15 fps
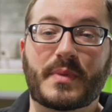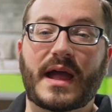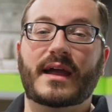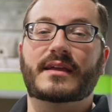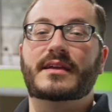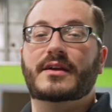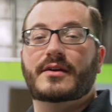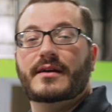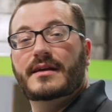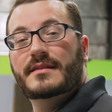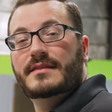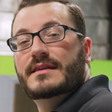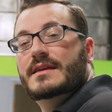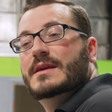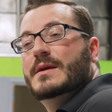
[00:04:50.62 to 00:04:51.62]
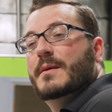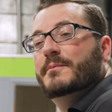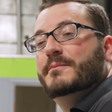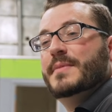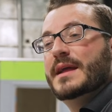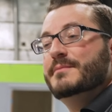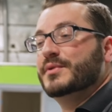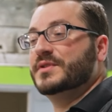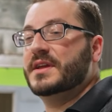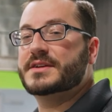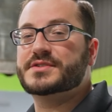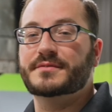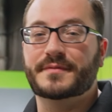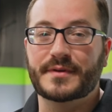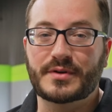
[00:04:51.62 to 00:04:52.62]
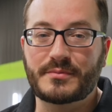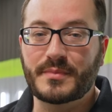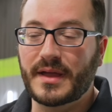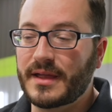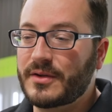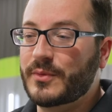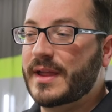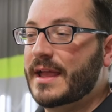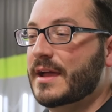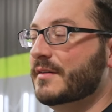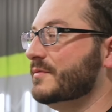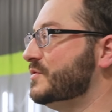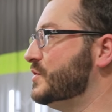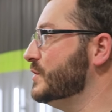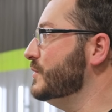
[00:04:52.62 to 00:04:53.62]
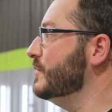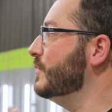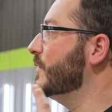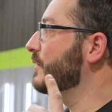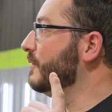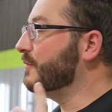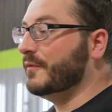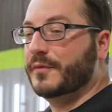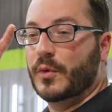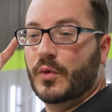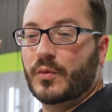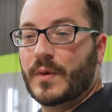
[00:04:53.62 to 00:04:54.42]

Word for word: back here in the paint protection film bay, we have two full